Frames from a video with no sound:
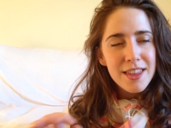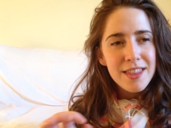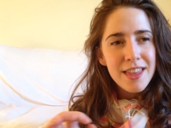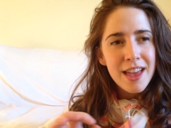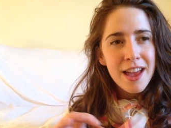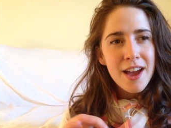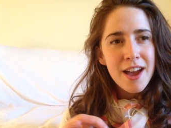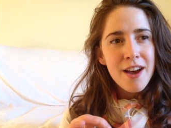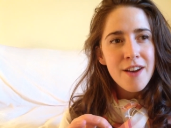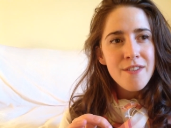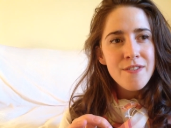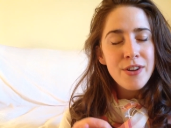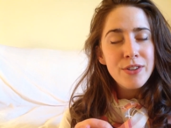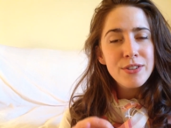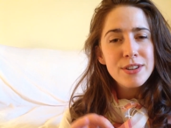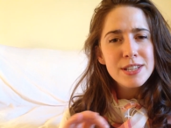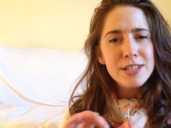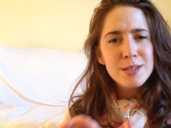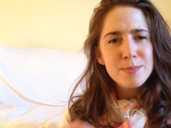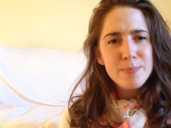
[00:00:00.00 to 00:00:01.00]
They are
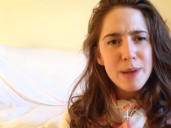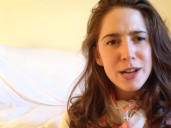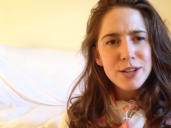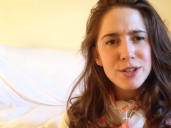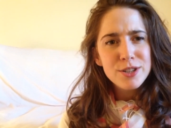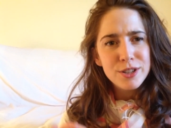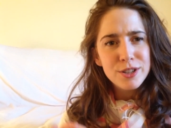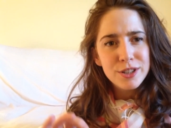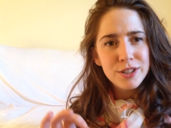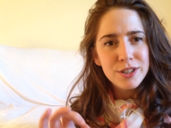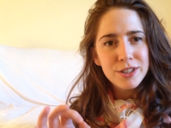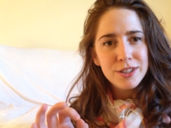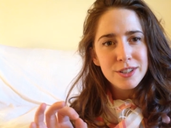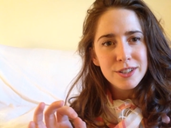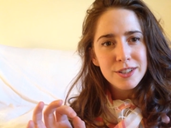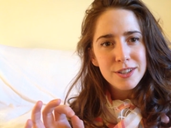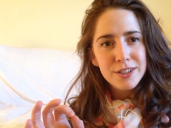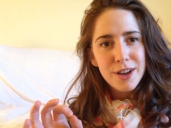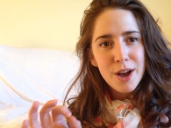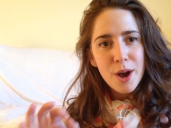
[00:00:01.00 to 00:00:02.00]
very special
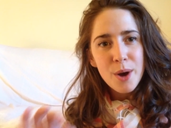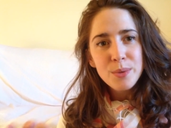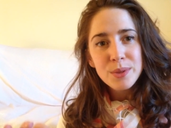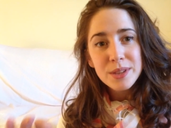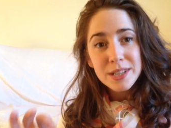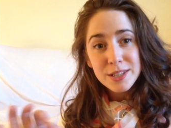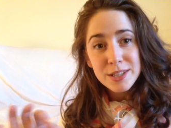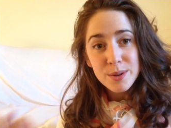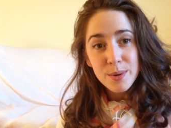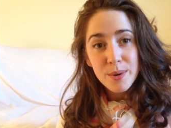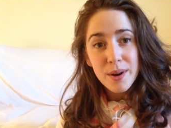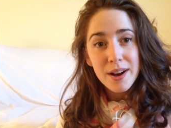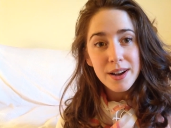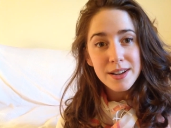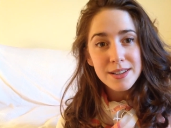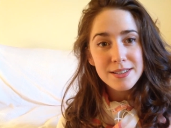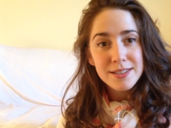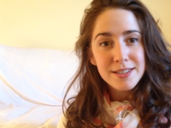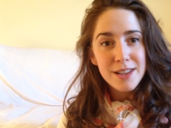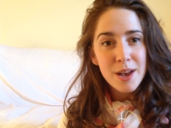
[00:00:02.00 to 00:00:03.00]
only to
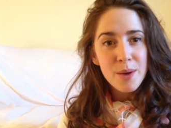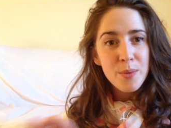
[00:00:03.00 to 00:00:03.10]
us,